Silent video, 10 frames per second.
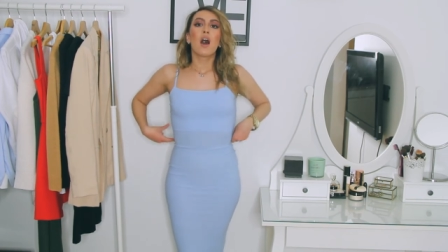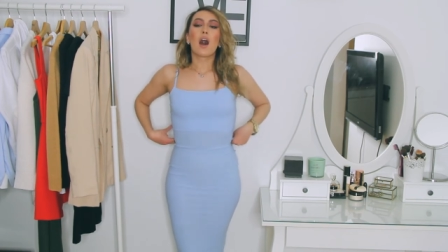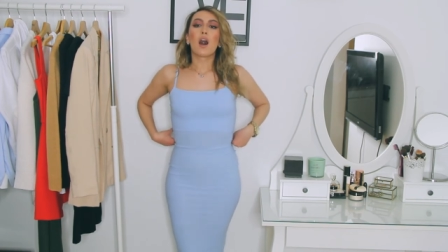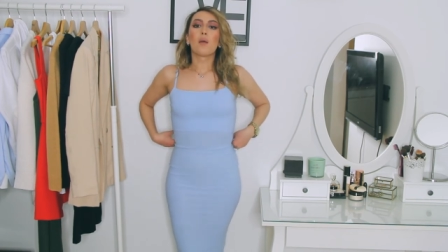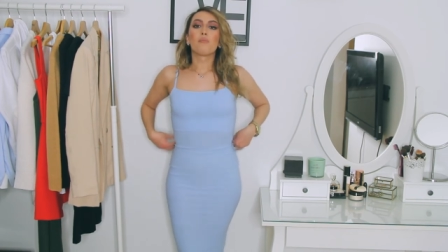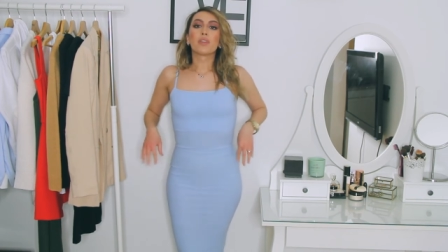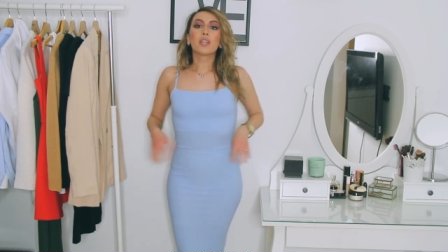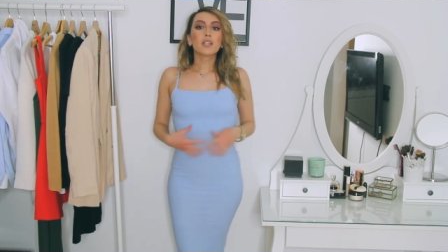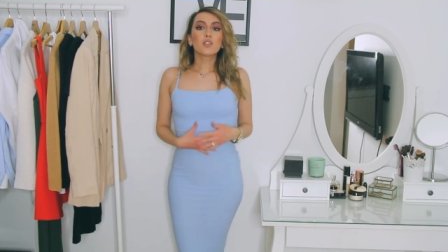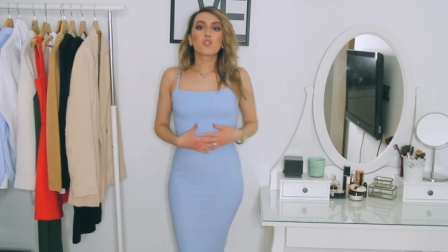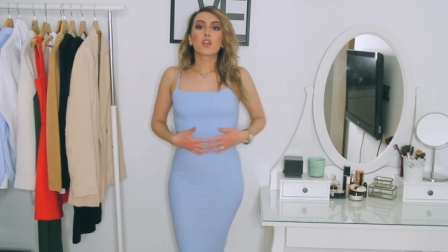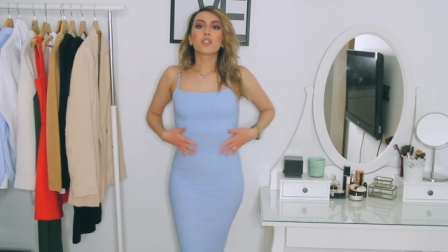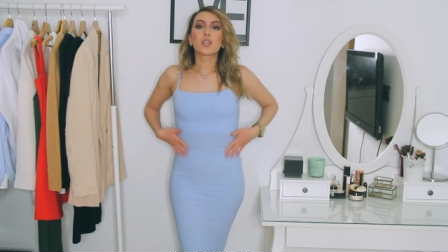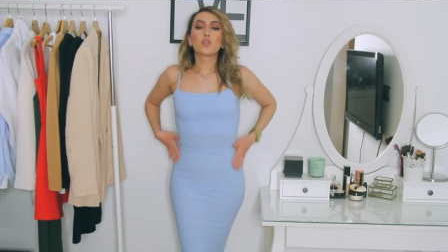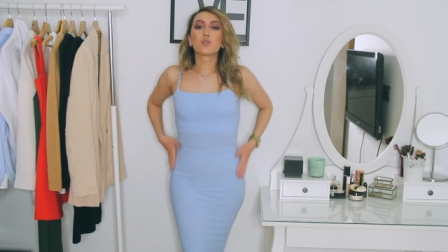um, this
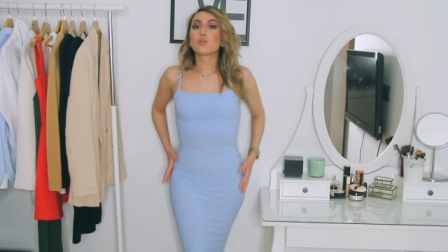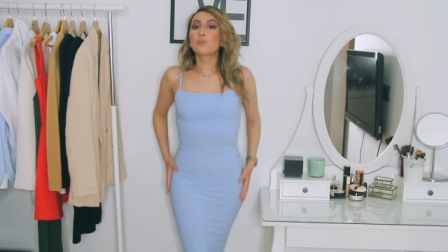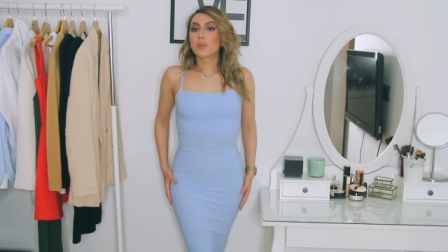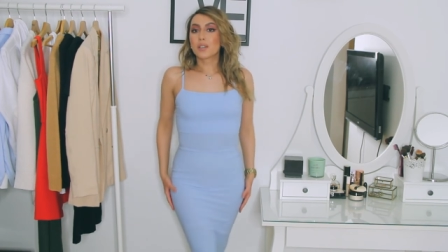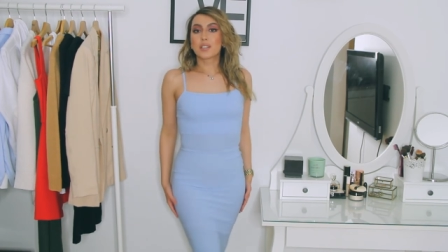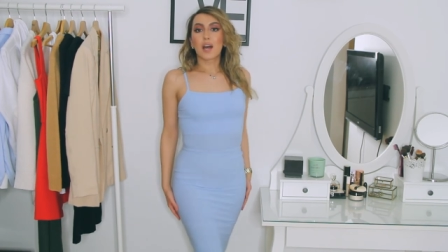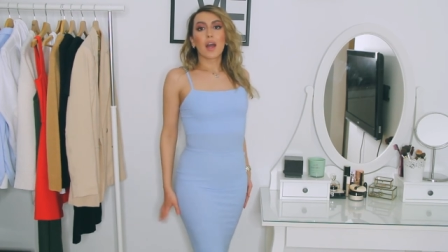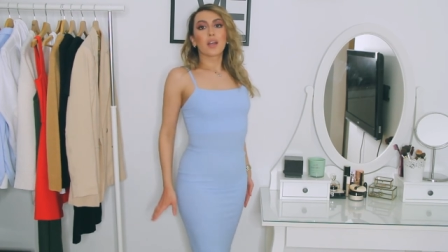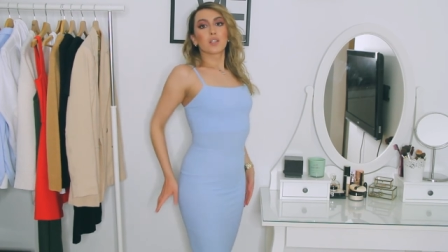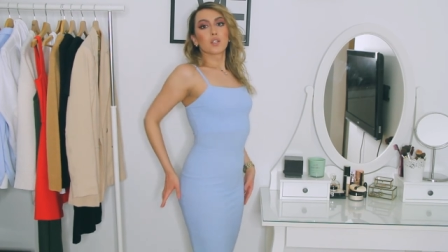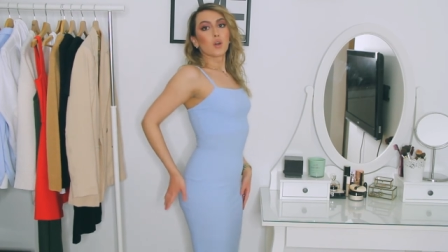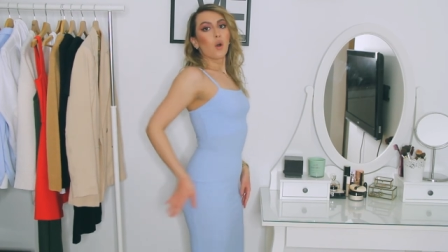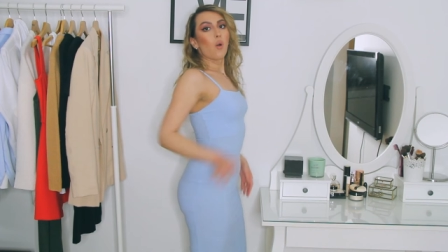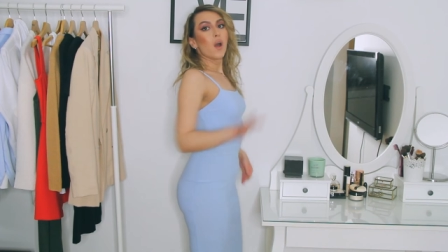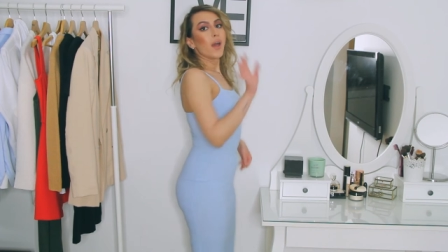dress is super tight,
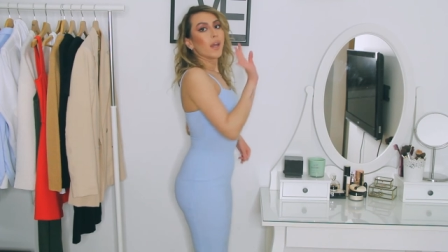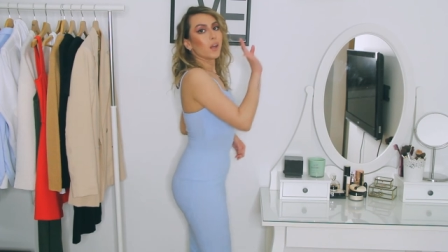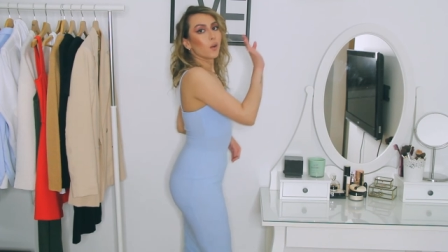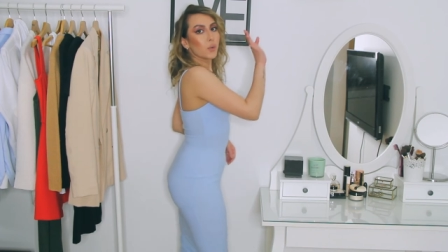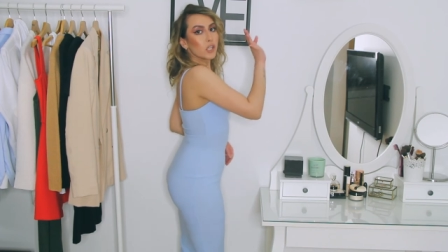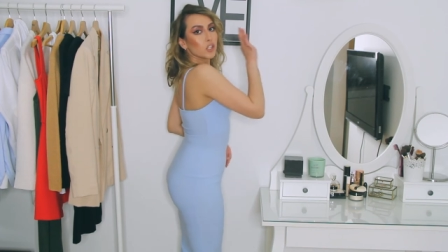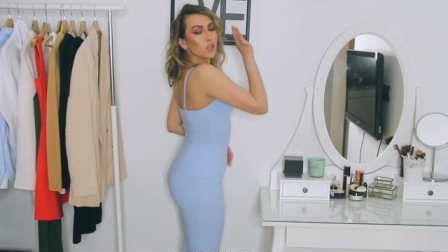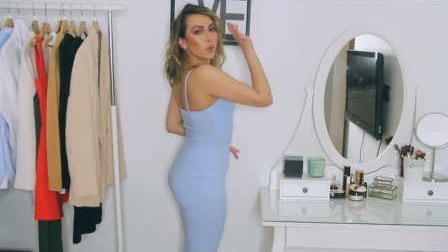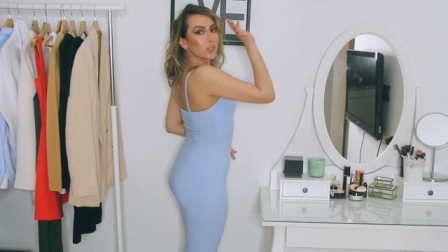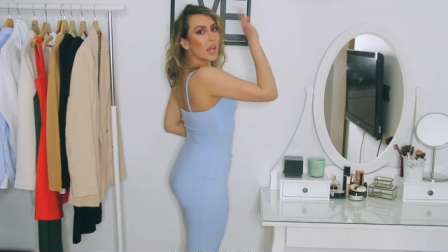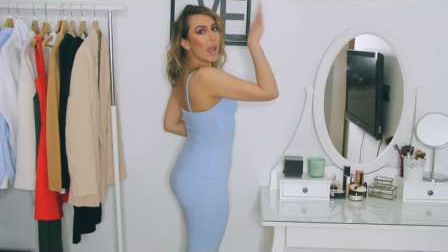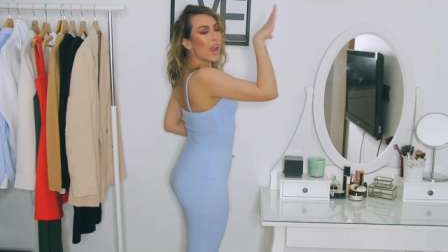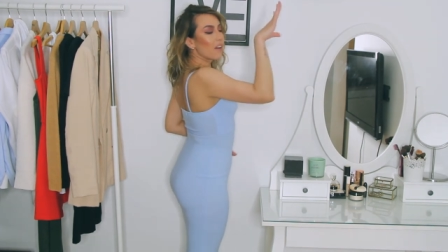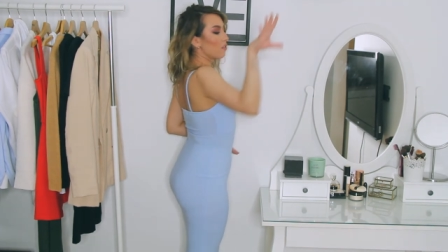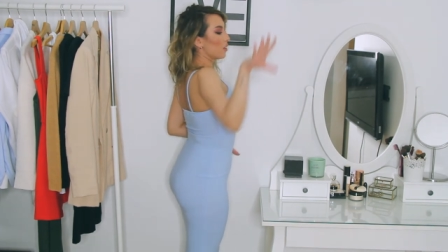so it always shows
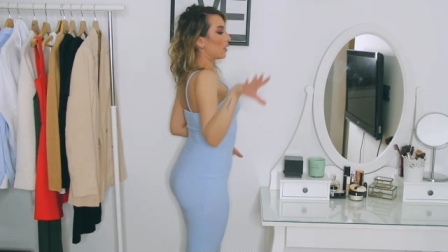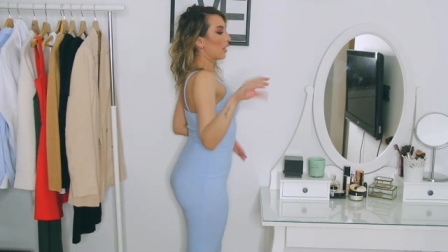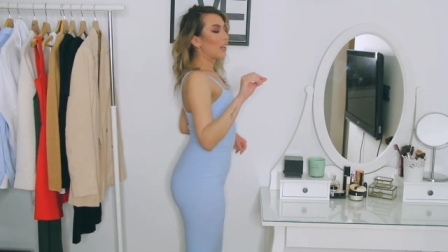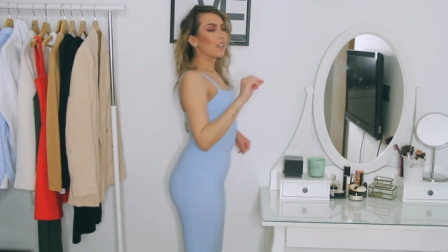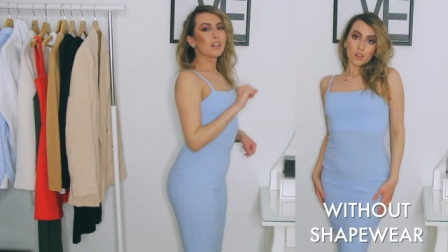everything.